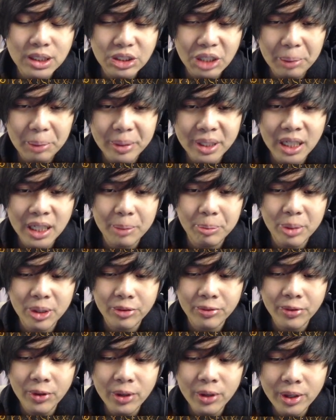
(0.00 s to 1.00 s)
stopping knight
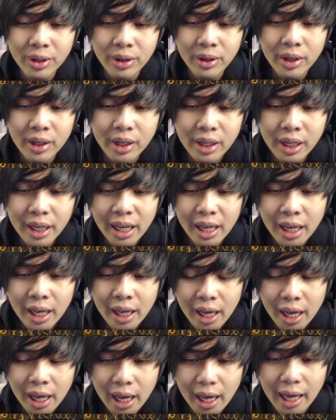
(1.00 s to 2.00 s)
b4,
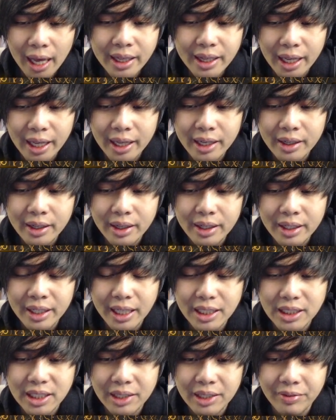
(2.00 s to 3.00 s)
and then
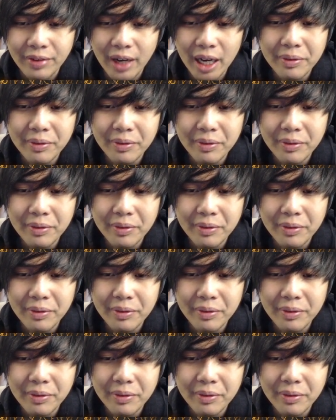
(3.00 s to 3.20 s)
knight to a5